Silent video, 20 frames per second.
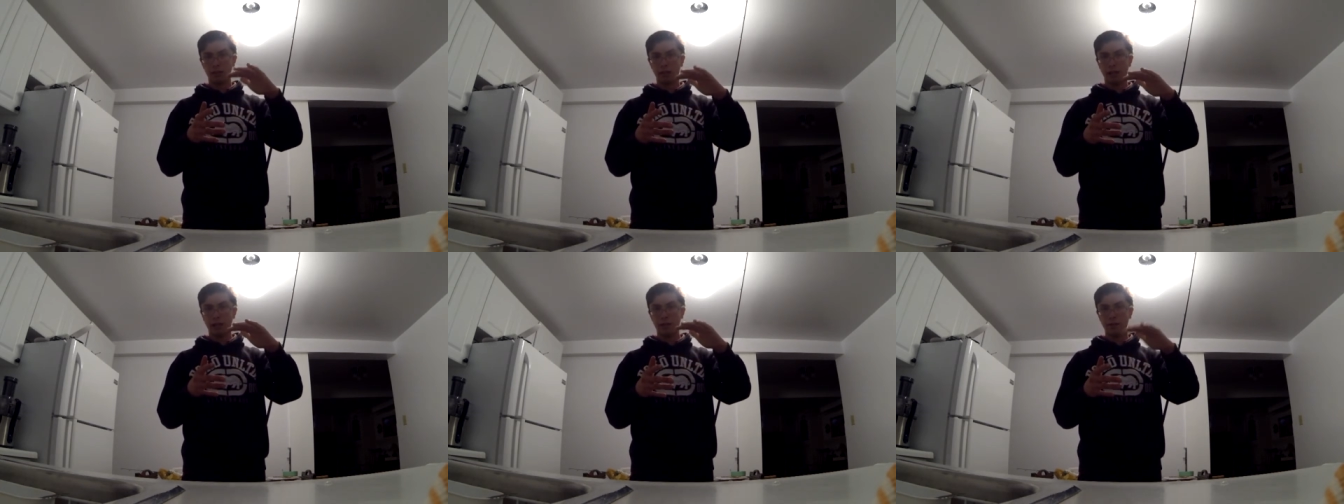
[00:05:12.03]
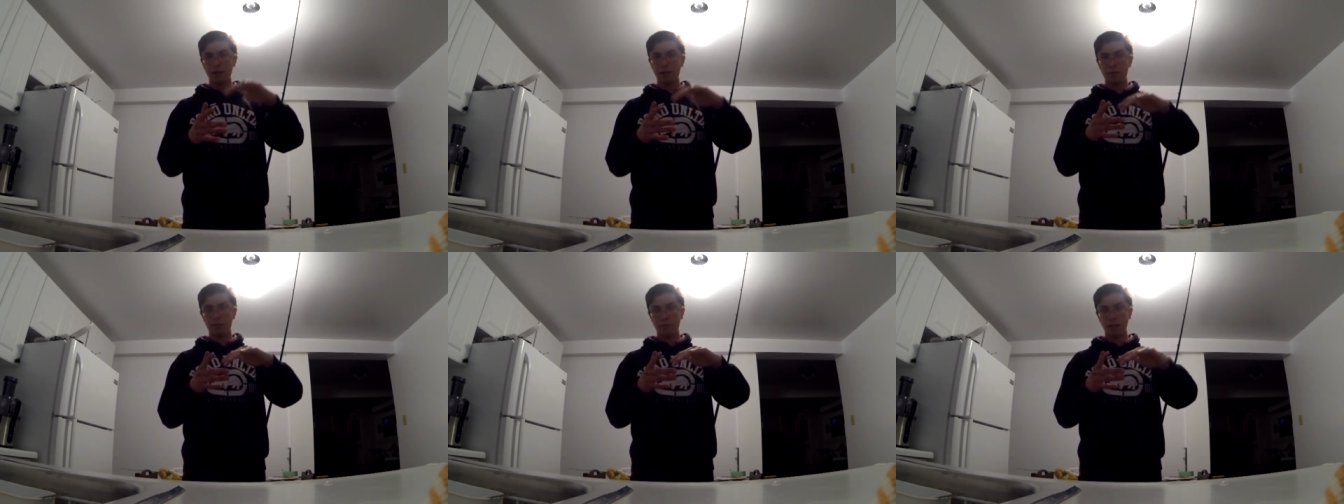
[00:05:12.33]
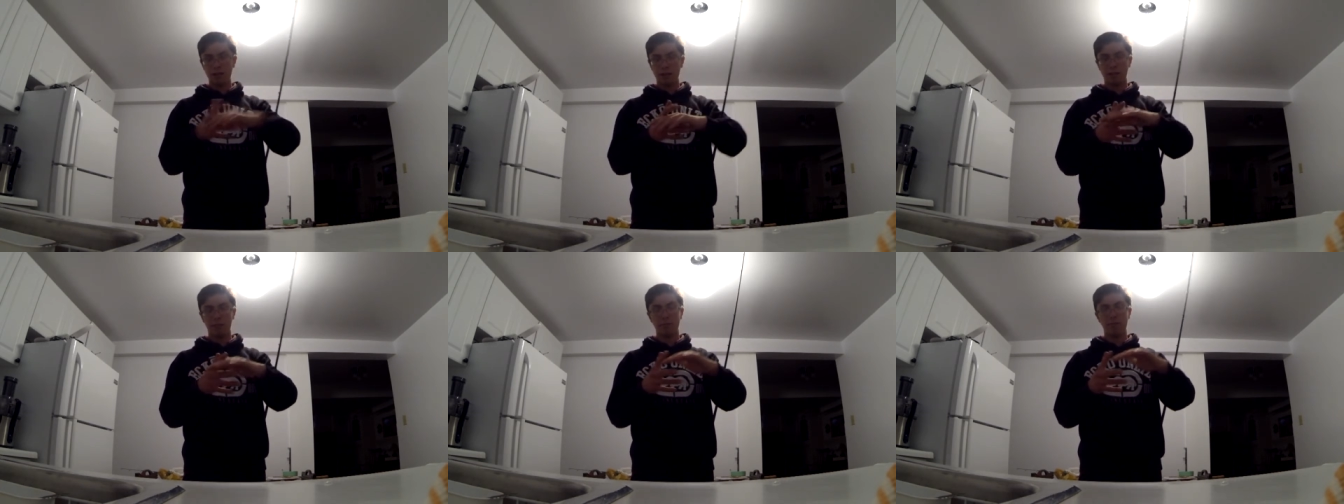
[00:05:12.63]
you can allow
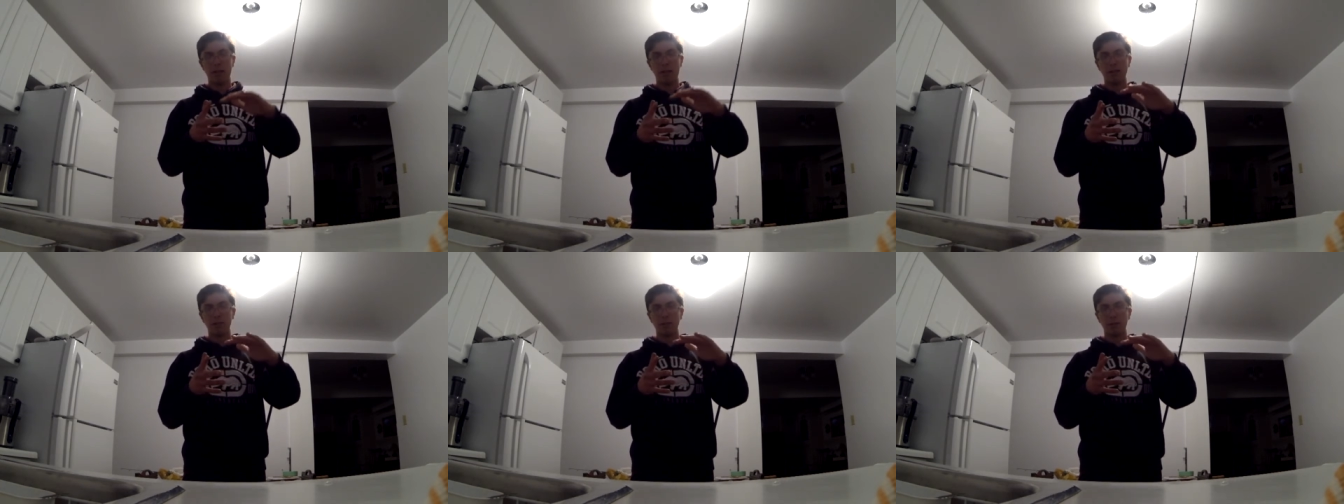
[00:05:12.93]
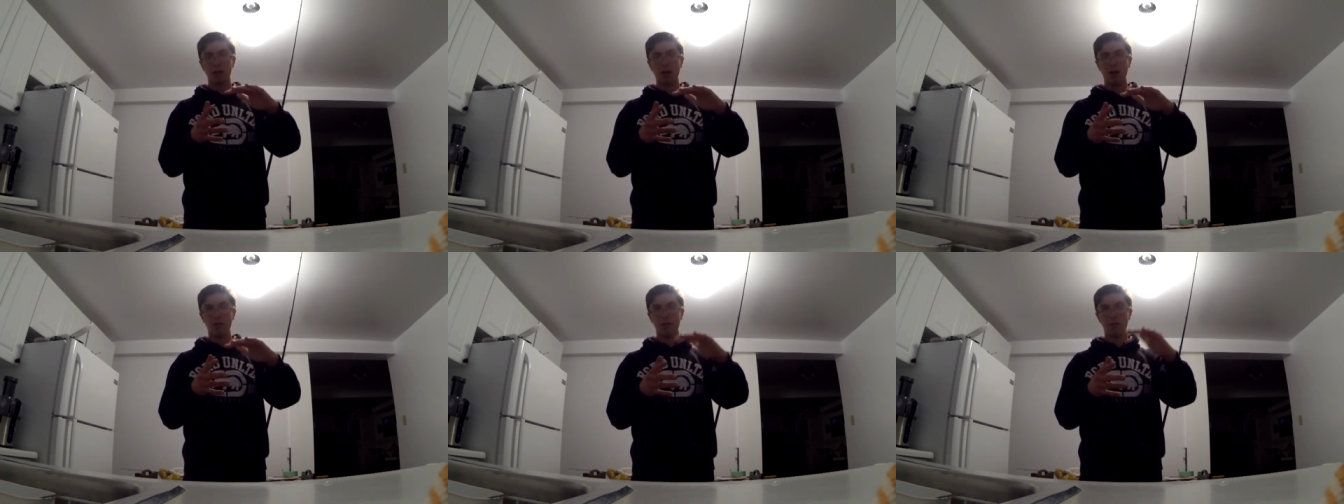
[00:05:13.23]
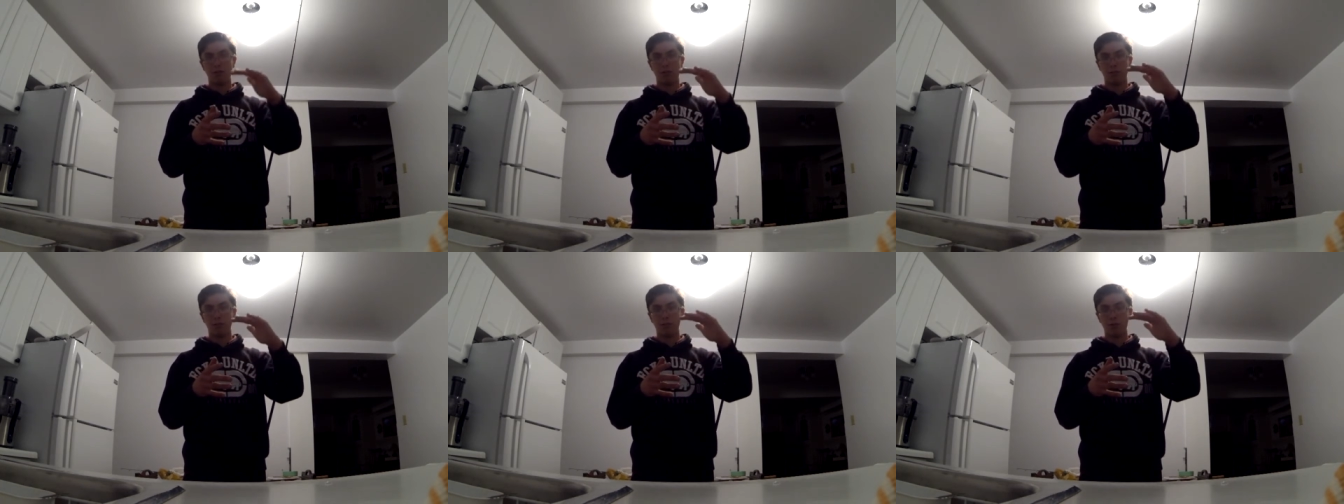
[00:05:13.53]
that bait to bounce
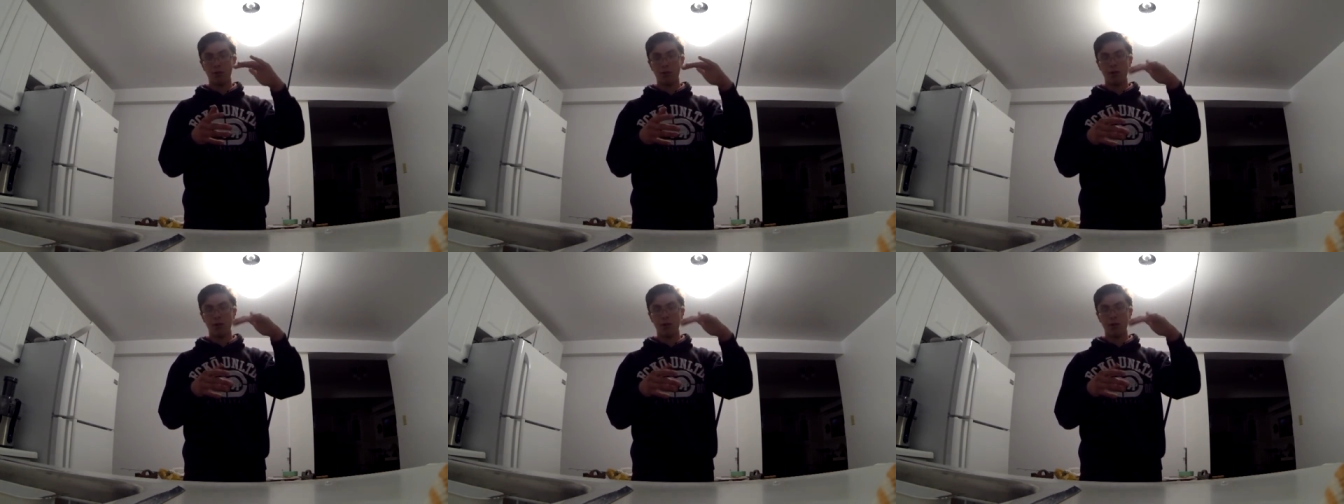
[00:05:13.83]
off it,